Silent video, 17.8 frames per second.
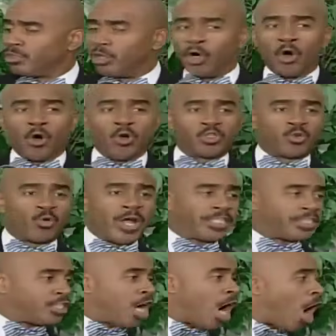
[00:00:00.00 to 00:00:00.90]
Who's
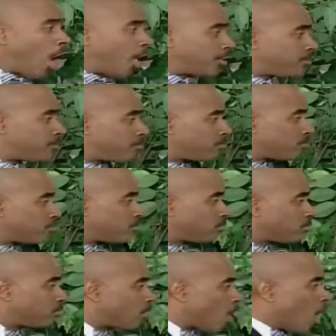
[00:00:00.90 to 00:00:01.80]
with God?
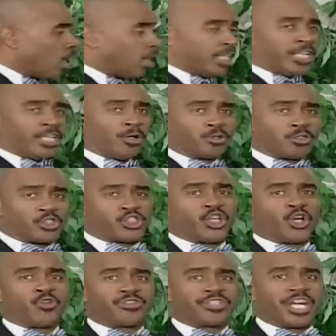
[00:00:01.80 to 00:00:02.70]
Mm-hmm. A little
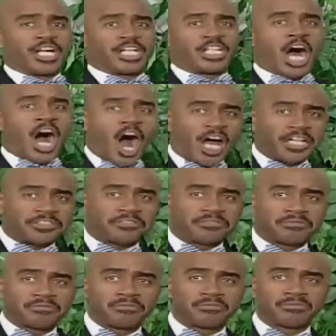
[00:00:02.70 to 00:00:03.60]
junior God?
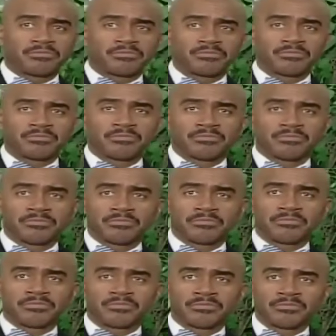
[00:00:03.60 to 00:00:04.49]
A little.
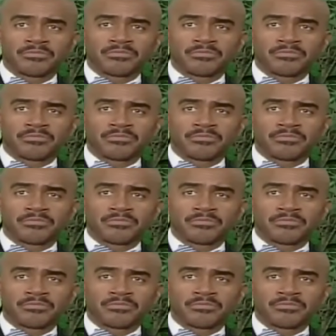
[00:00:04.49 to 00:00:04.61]
Mm-hmm.